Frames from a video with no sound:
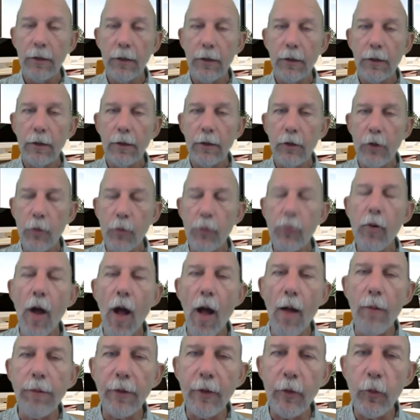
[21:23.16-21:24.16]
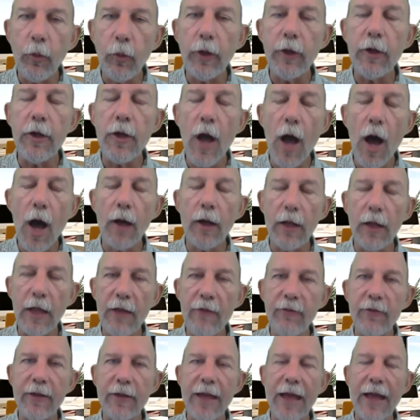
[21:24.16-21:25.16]
you probably would not
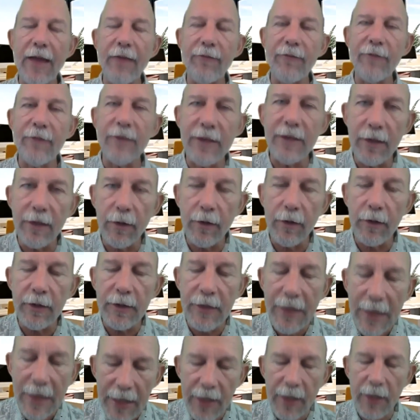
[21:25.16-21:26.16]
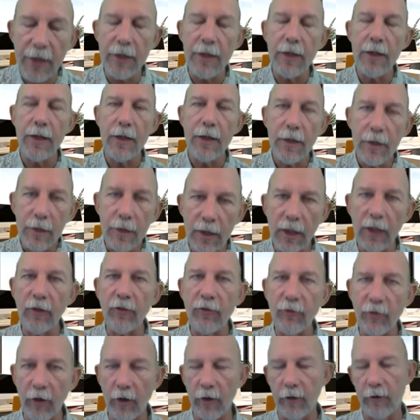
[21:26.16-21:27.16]
even have needed knee
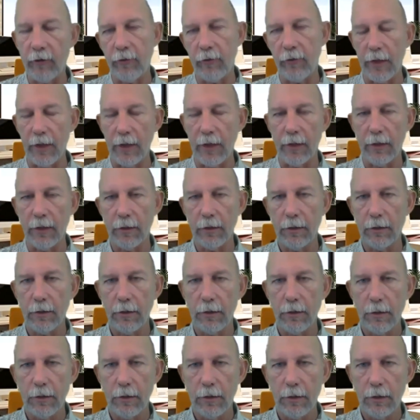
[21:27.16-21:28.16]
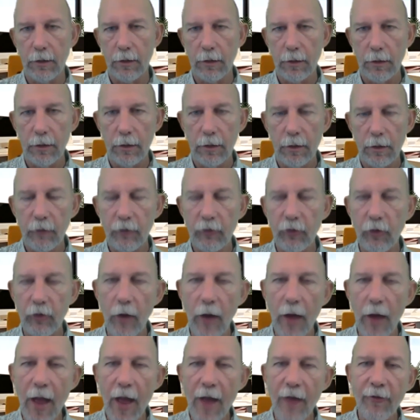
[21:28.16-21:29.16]
surgery. So
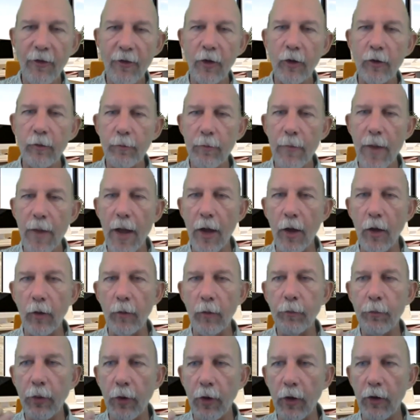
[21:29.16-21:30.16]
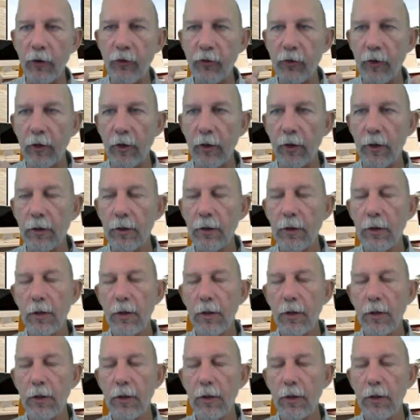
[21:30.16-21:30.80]
I have my own personal